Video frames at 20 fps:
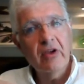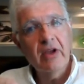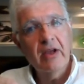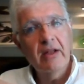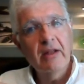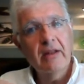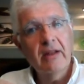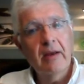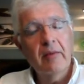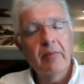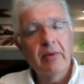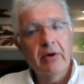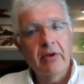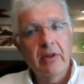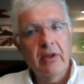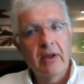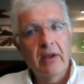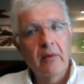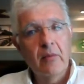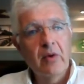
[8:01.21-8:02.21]

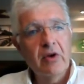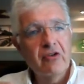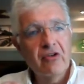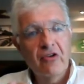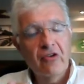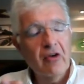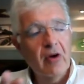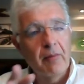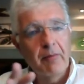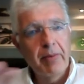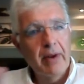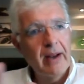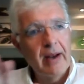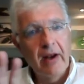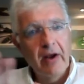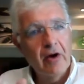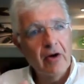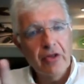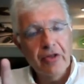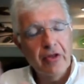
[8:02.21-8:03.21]
antibody which is completely
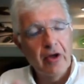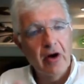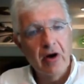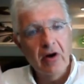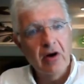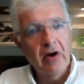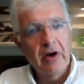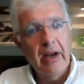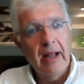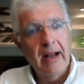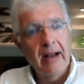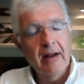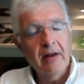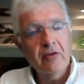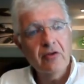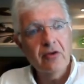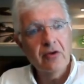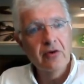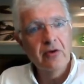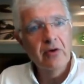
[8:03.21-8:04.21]

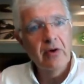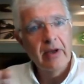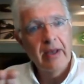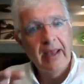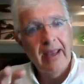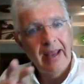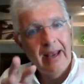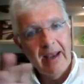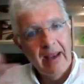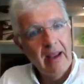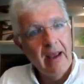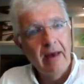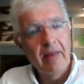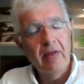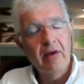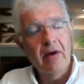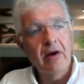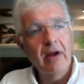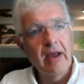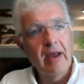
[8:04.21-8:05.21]
orthogonal to any
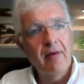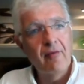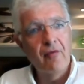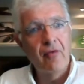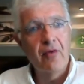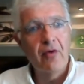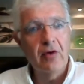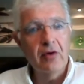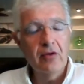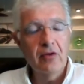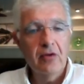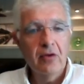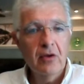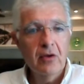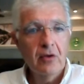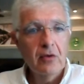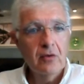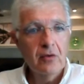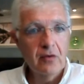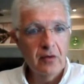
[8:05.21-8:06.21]
other effort
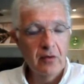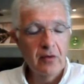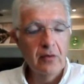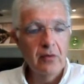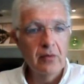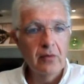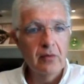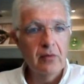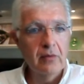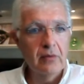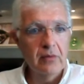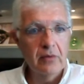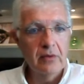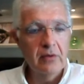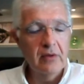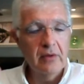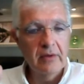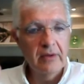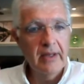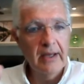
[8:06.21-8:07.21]

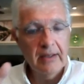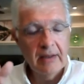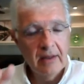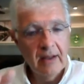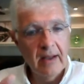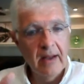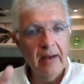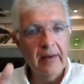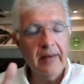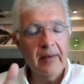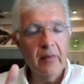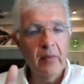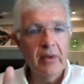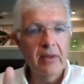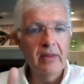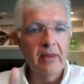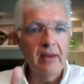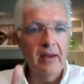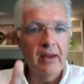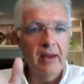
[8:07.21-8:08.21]
that deals
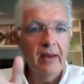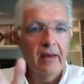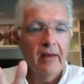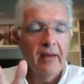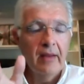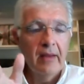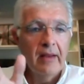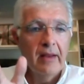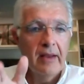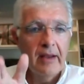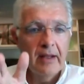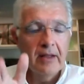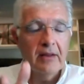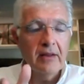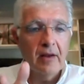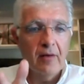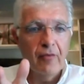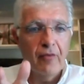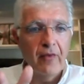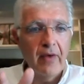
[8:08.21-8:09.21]
with the
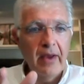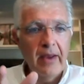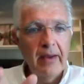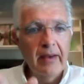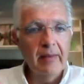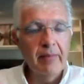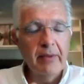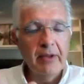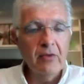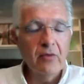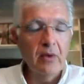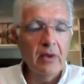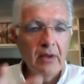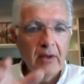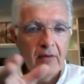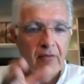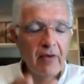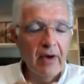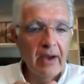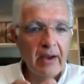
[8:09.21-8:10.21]
interface between
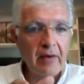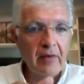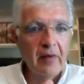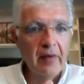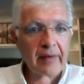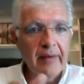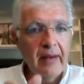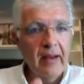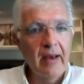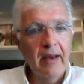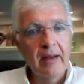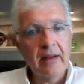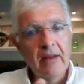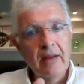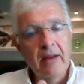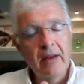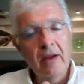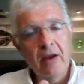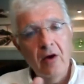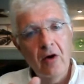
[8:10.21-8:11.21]
the virus and
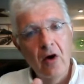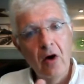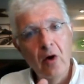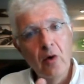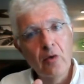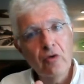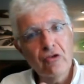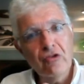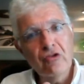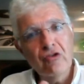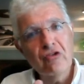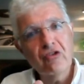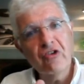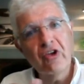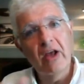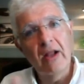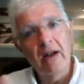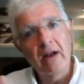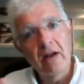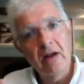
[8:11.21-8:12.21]
the host
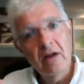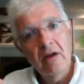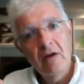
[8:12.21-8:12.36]
cell.